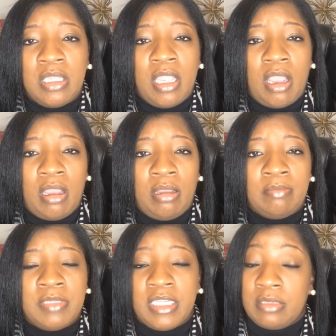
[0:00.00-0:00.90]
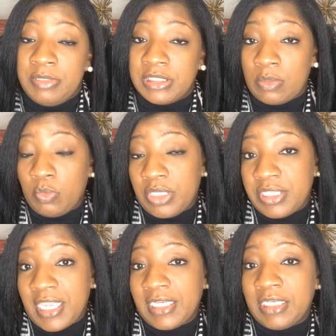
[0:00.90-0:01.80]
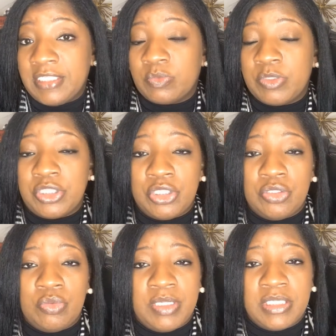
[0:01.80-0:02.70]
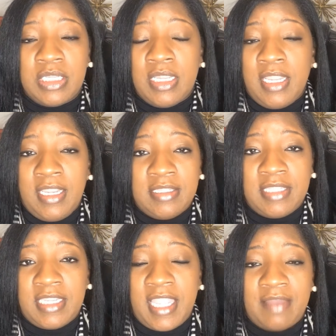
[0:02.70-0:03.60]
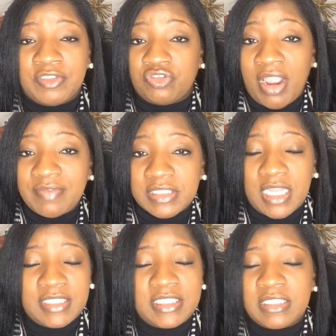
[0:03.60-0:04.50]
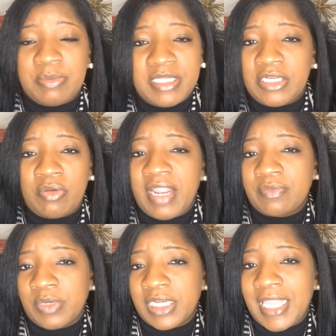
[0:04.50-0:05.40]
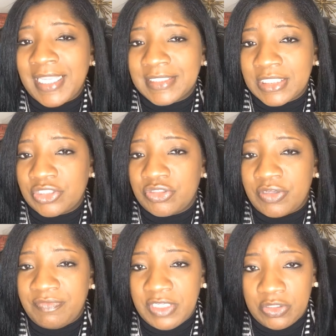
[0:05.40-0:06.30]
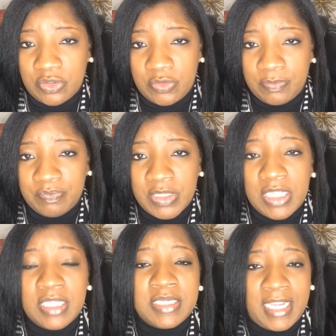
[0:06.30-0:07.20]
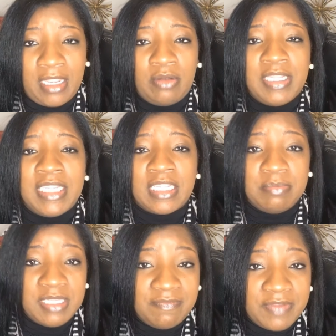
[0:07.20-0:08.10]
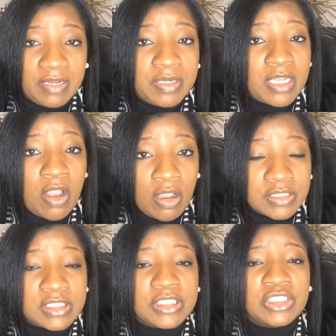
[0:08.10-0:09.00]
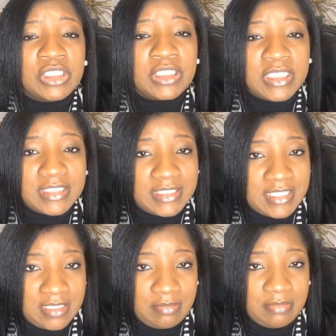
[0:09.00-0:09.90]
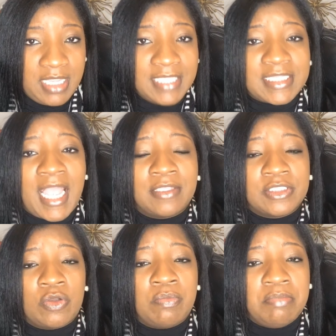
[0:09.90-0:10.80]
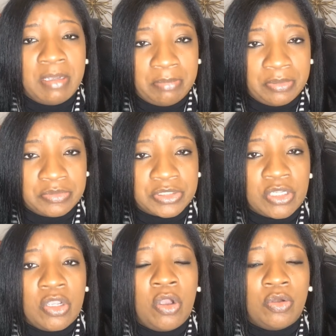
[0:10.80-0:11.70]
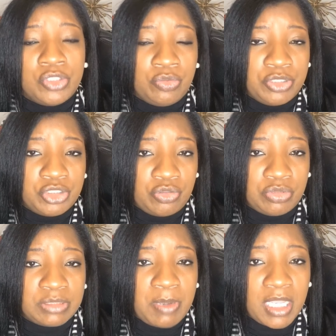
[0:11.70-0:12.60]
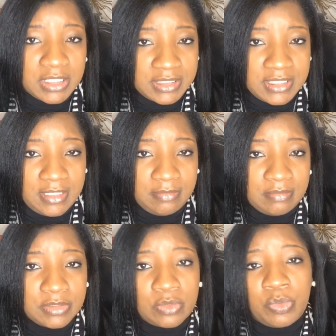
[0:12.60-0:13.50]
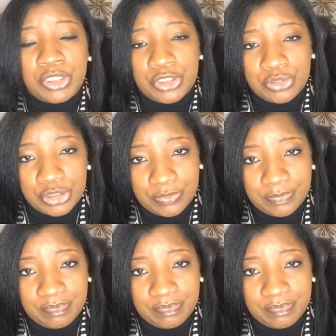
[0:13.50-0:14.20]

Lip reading: it could be someone that lives with you and they have a driver's license, but they don't have regular access to your vehicle. Now, it could be very costly to list them as household members on your insurance policy. So what do?